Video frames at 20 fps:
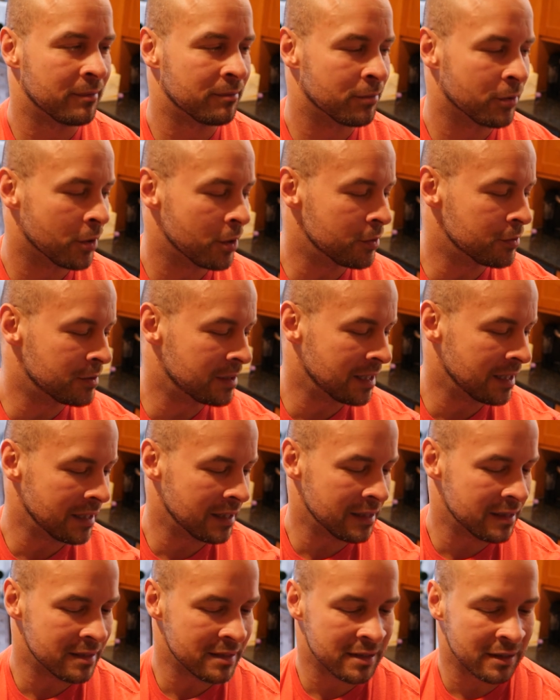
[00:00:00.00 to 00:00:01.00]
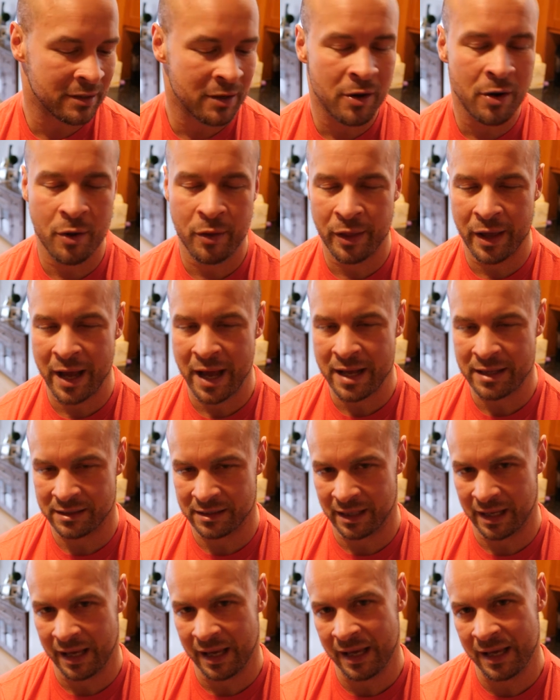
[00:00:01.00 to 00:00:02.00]
proteins and all that
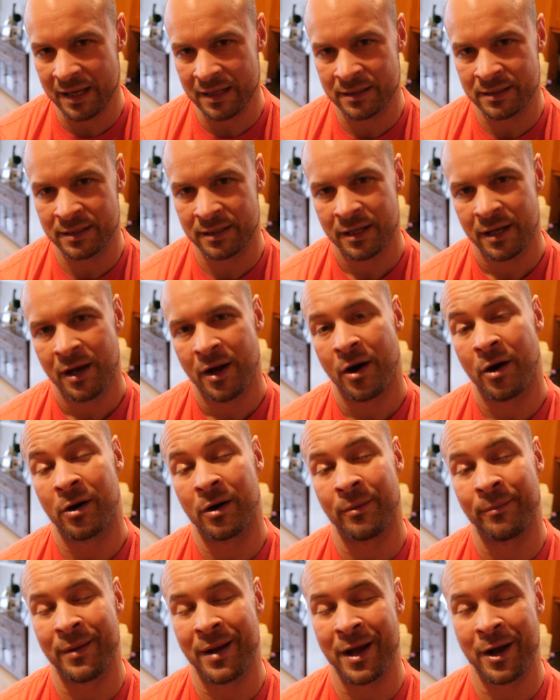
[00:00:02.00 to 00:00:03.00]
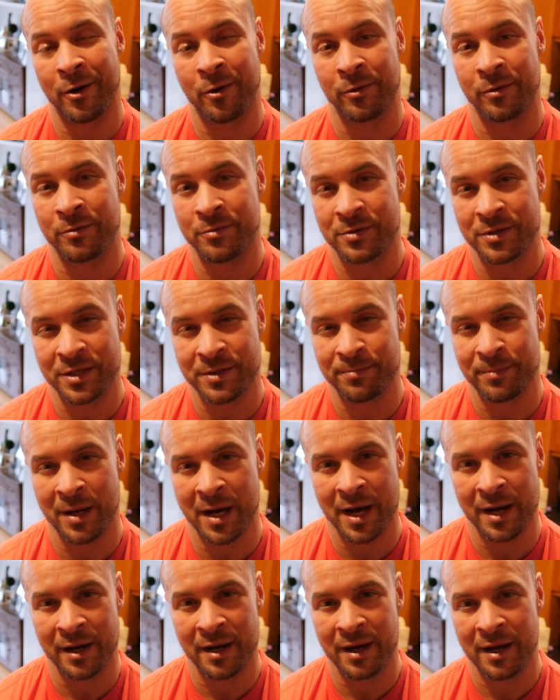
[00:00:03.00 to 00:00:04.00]
to hit our macros
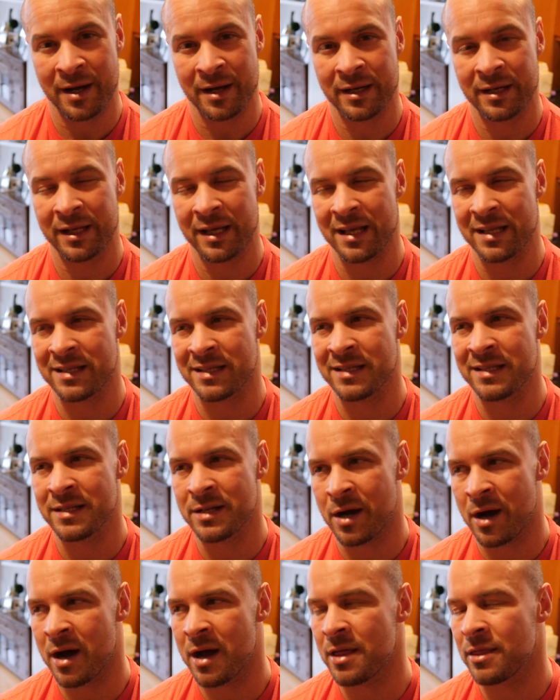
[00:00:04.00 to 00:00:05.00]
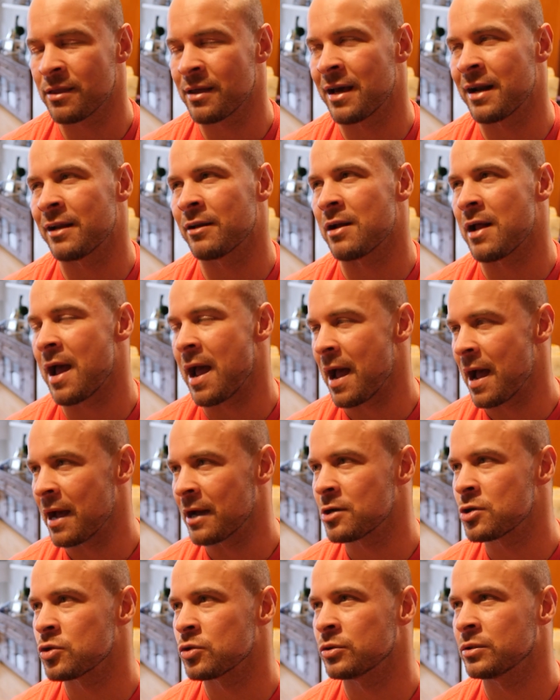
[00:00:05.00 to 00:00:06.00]
spot on. It's not that it
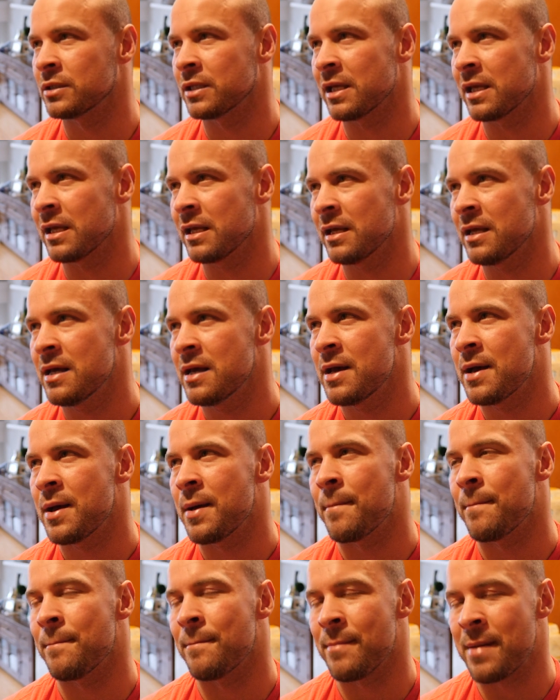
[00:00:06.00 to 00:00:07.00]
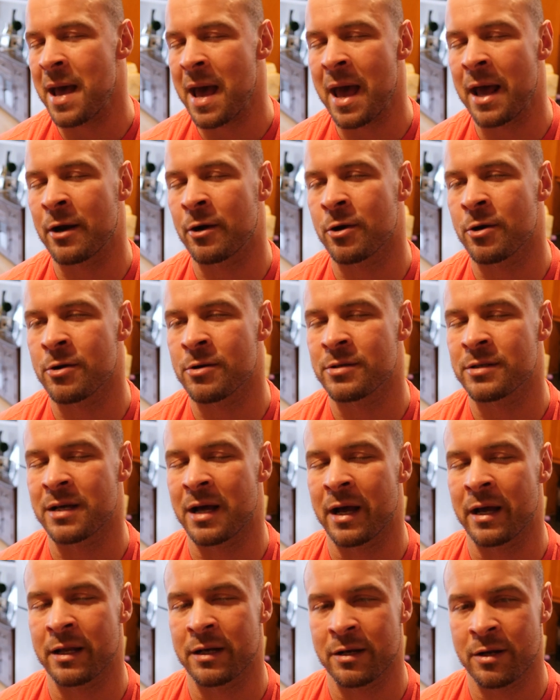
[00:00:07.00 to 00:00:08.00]
actually matters.
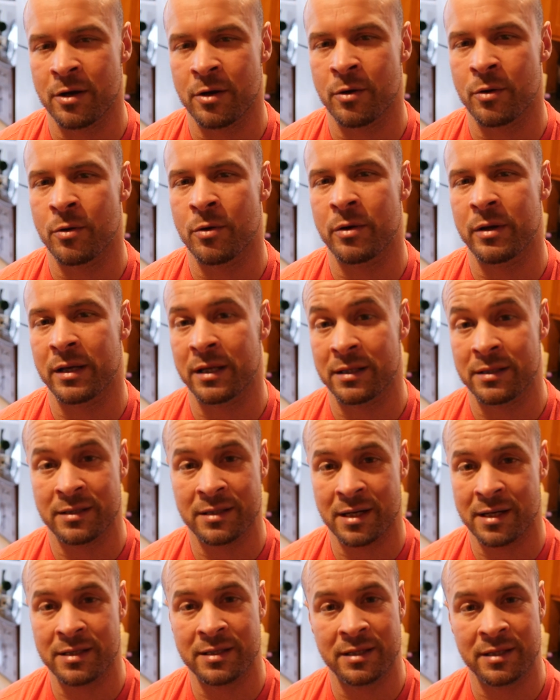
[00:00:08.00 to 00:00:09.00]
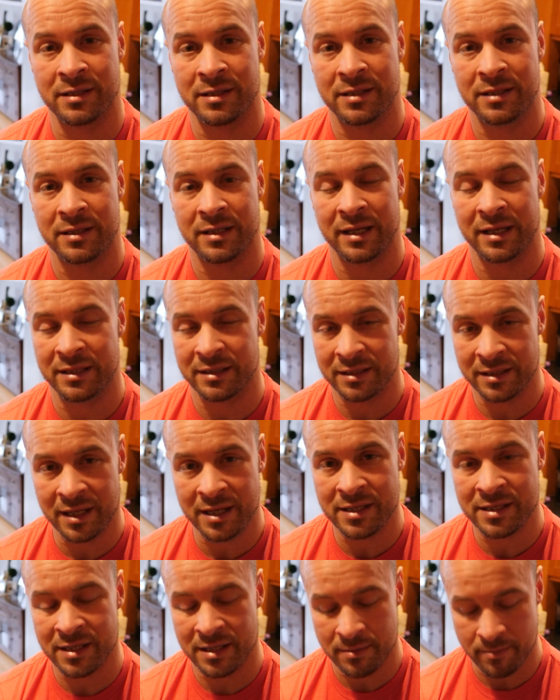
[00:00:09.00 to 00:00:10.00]
I know it doesn't. It
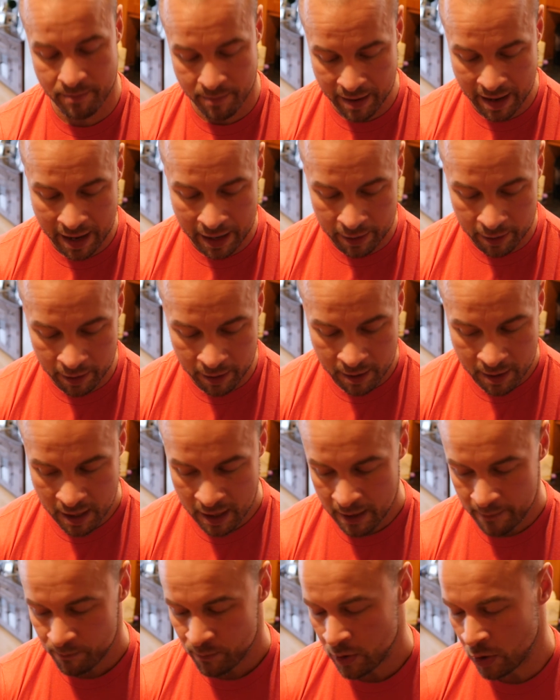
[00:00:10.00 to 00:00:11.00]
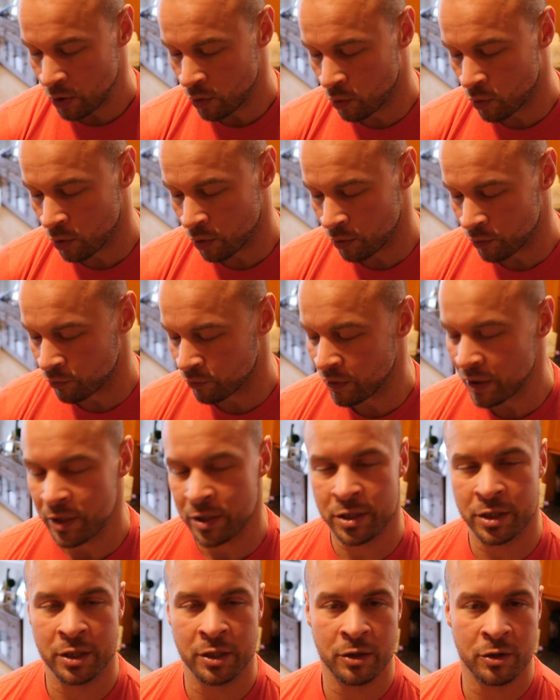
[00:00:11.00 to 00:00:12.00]
doesn't matter. Your
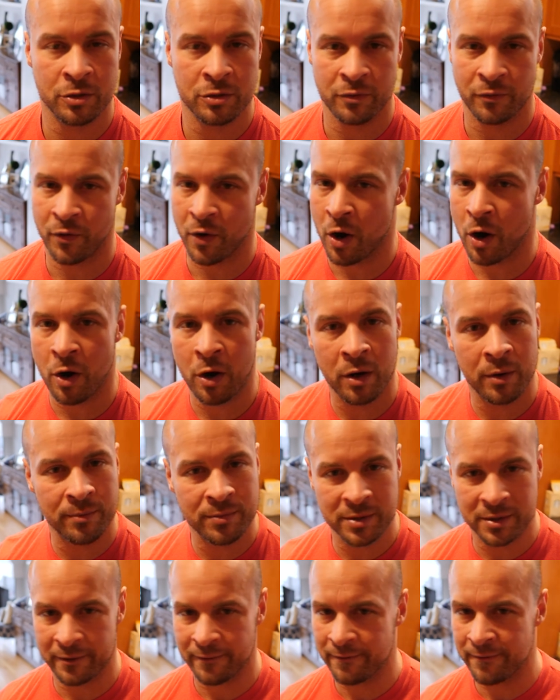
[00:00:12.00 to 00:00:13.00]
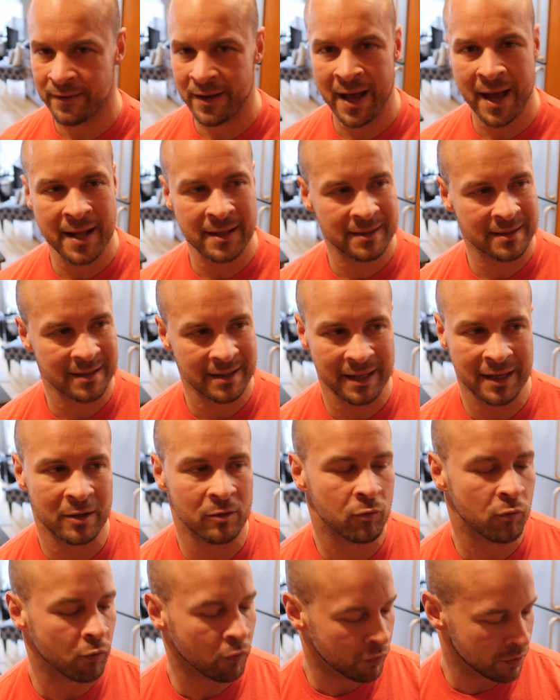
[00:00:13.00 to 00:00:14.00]
ratio of carbs to fats,
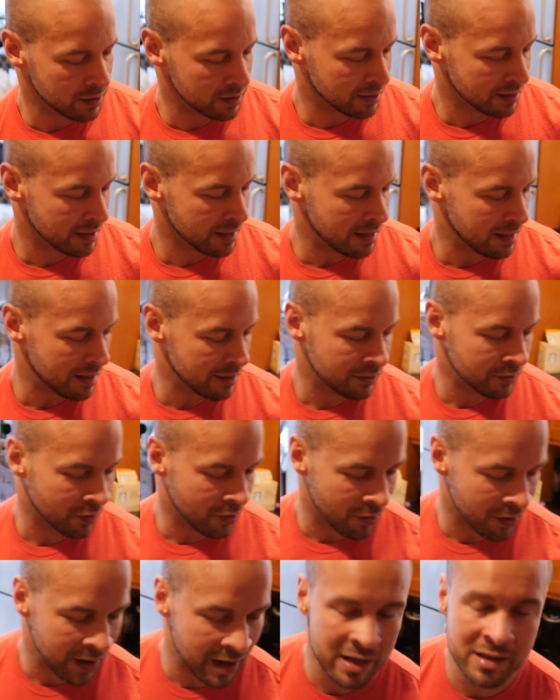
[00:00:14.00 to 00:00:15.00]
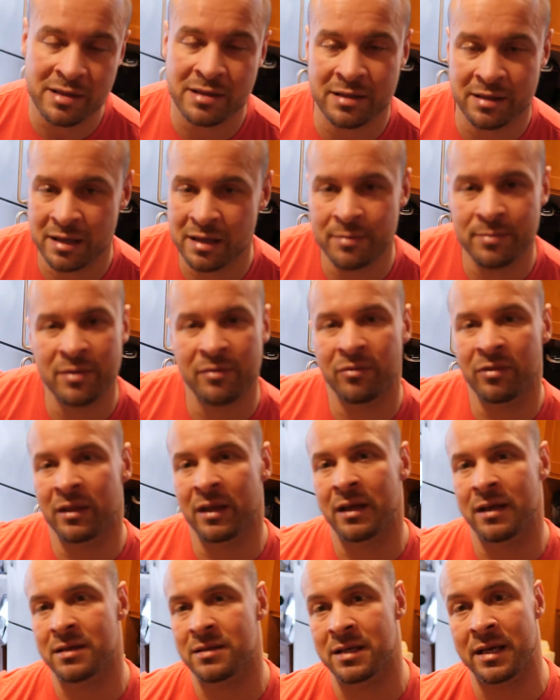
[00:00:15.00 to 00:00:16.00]
it really, in the grand scheme of
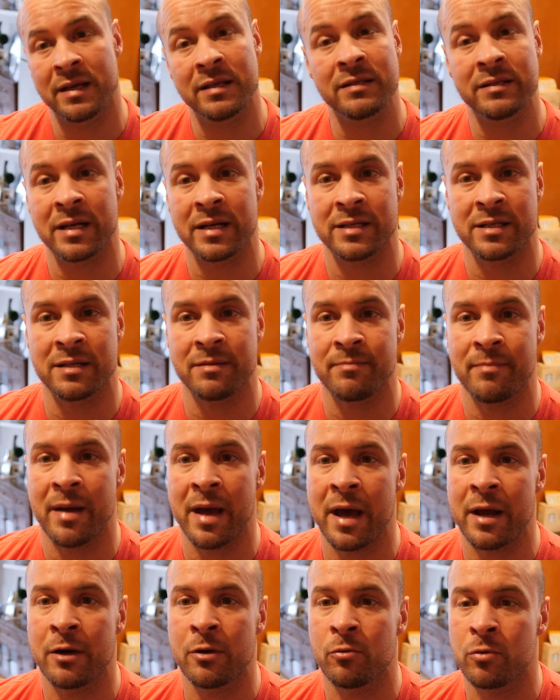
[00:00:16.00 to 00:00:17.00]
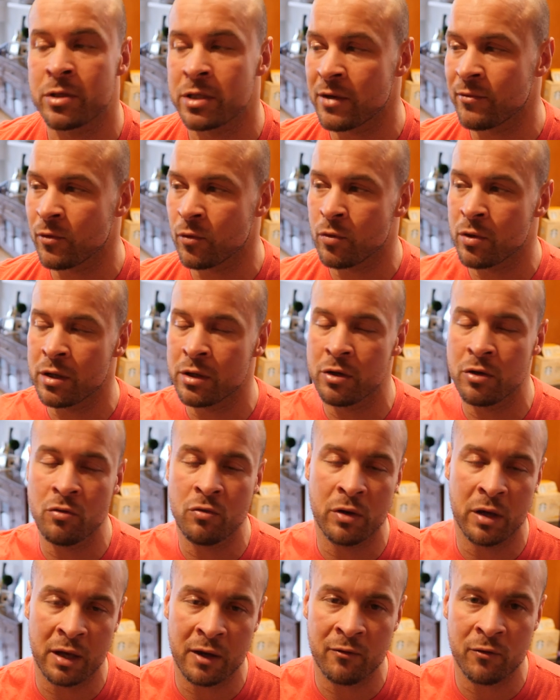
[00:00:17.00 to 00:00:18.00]
things, it doesn't matter. Whichever one you
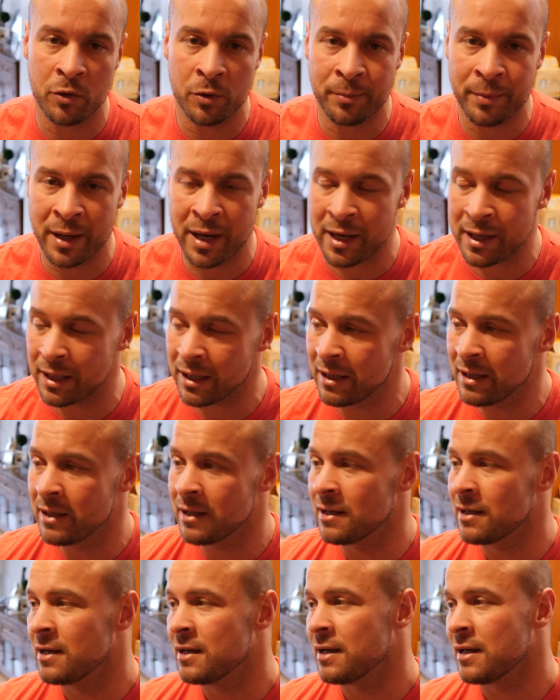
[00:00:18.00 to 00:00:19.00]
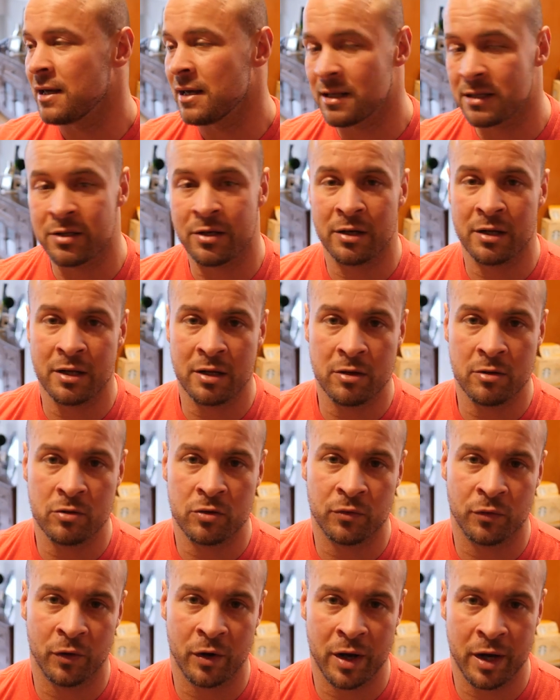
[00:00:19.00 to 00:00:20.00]
give your body, it's going to
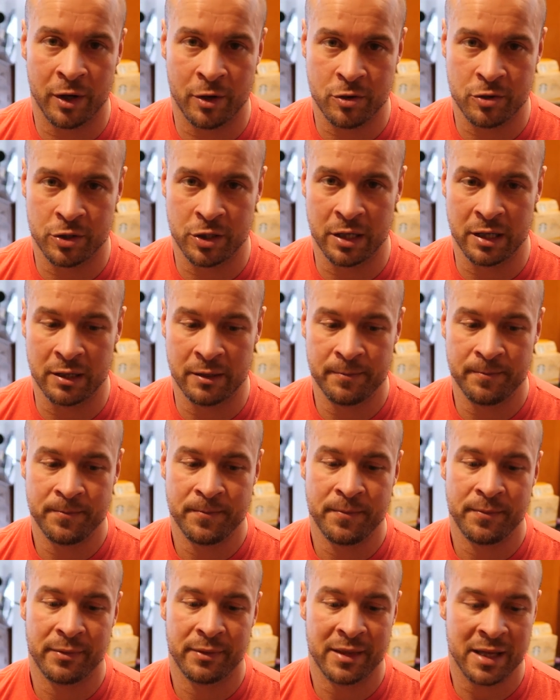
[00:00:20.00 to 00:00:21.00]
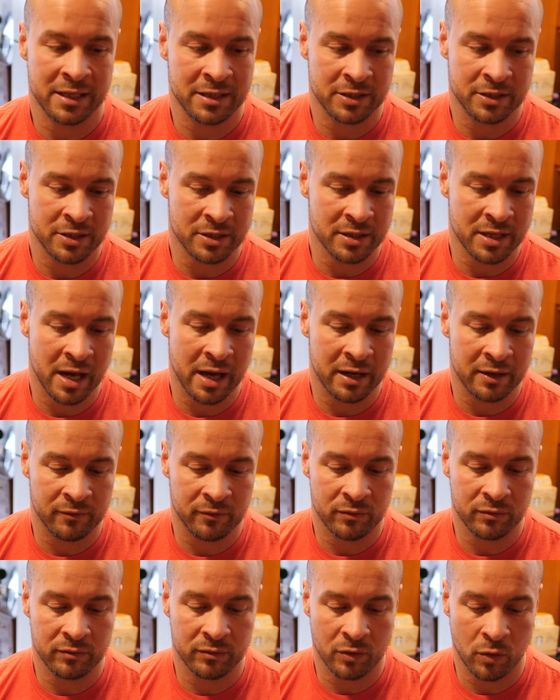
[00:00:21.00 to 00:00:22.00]
use for energy. That's just kind of
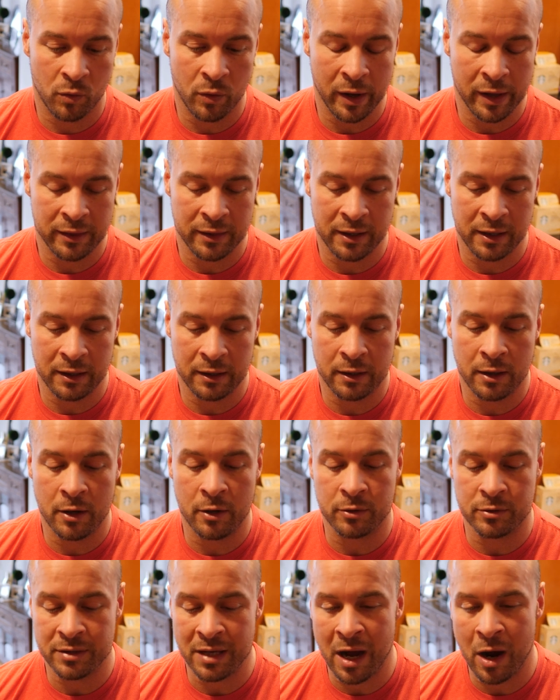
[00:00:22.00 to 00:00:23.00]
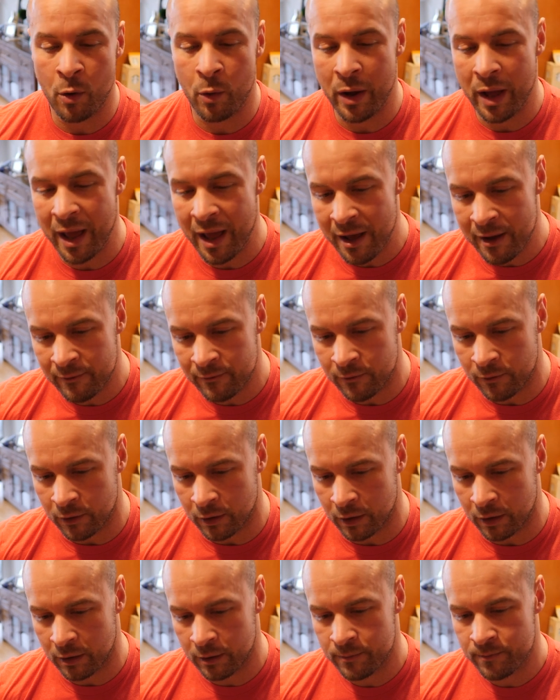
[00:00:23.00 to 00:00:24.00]
the way that it goes.
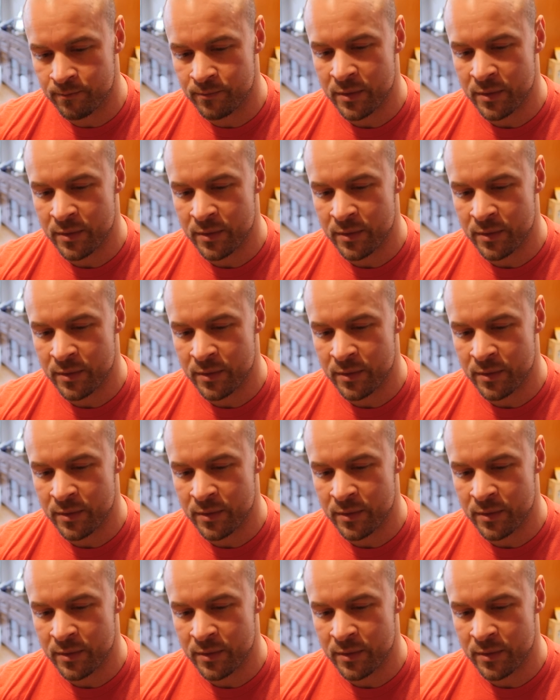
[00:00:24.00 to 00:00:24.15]
However,